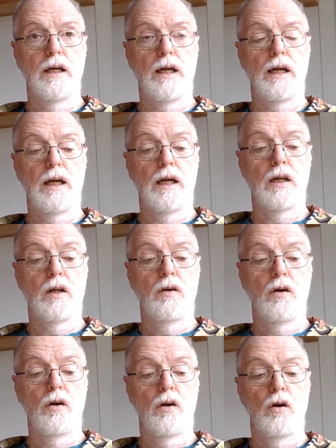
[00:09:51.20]
And
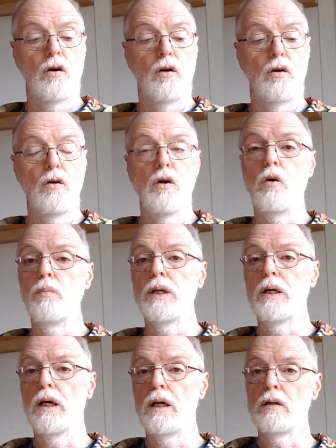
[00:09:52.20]

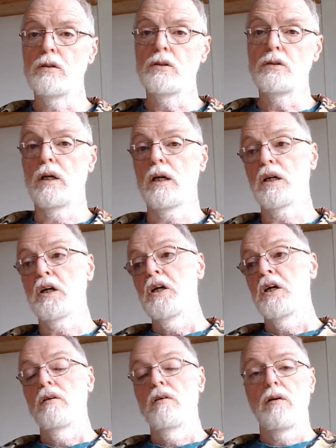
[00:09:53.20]
nobody else, like
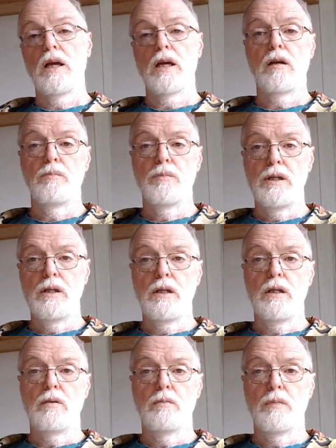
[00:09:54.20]

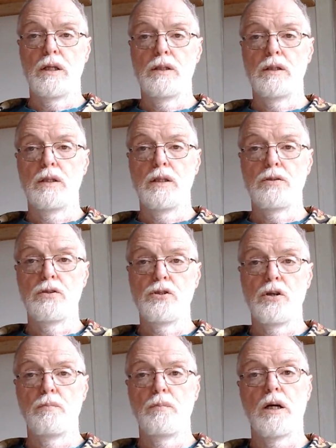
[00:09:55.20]
AMD is a
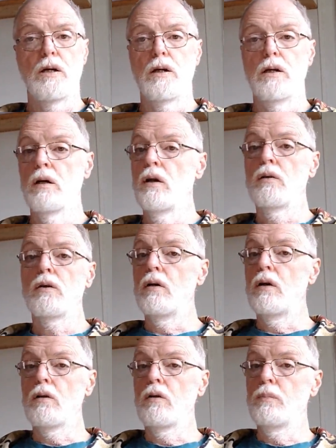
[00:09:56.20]
chip maker. They're
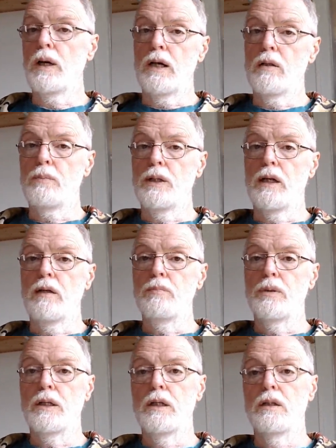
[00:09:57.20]
not going to buy the plant
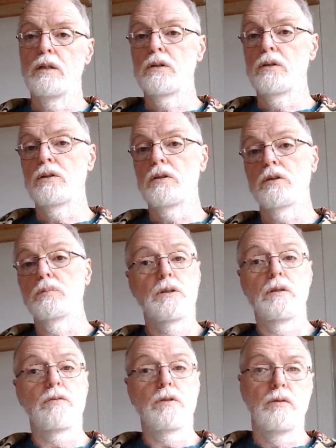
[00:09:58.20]
because it's
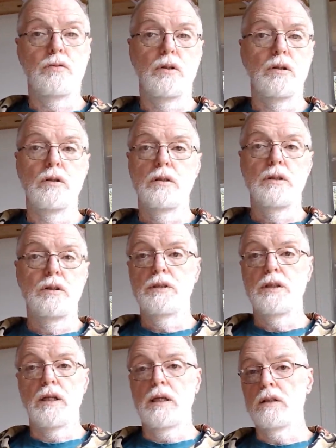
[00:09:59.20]
specific for the
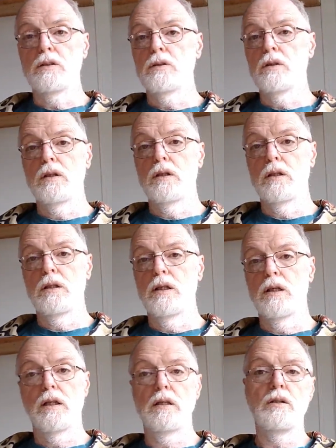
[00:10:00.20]
designs
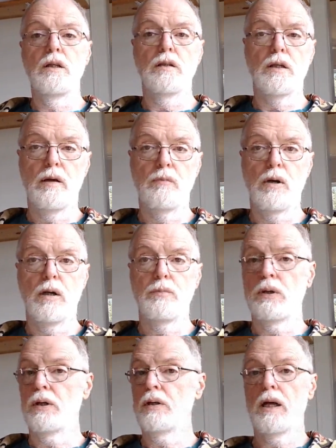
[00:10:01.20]
that Intel came up with.